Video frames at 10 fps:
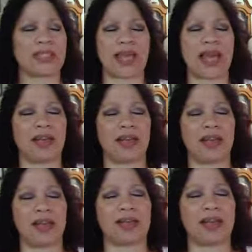It's kind of
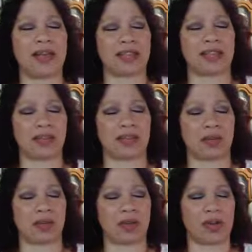like this,
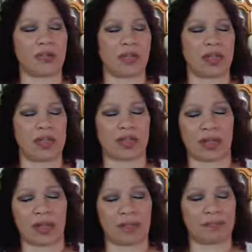so it could
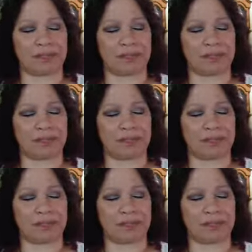be